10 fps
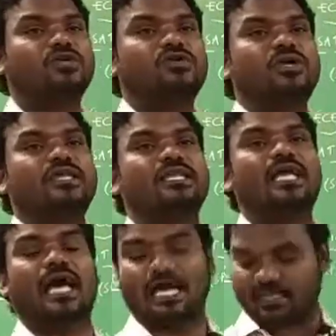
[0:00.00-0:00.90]
during
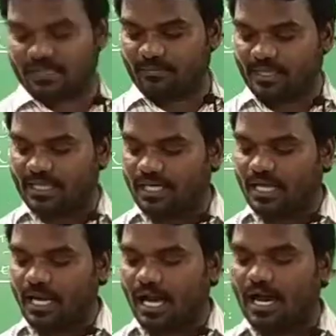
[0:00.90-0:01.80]
the arithmetic
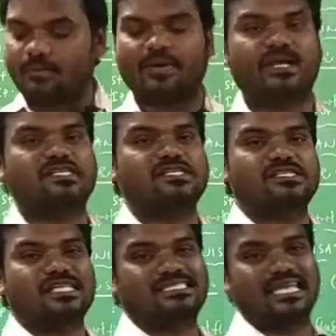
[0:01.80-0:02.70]

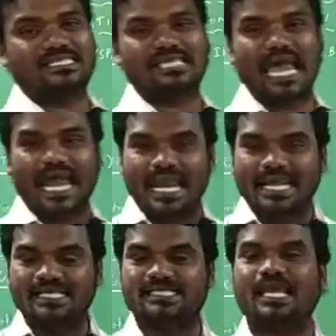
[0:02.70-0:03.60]
operations such as
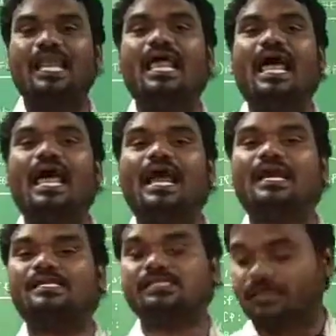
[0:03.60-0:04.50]
addition
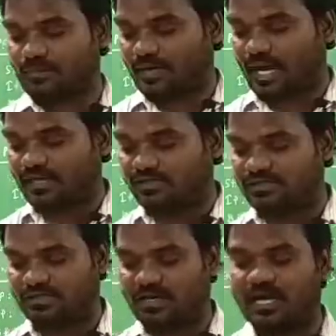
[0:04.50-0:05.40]
and
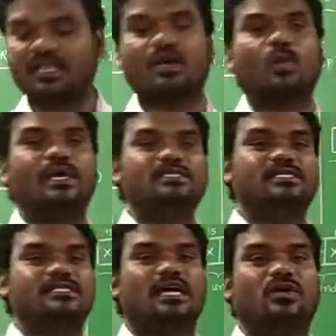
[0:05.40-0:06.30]
subtraction. Otherwise
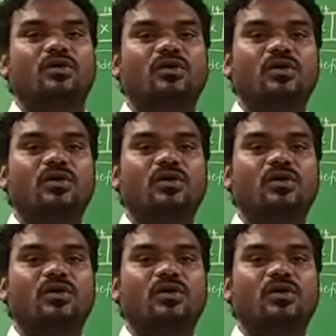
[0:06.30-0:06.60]
it's set to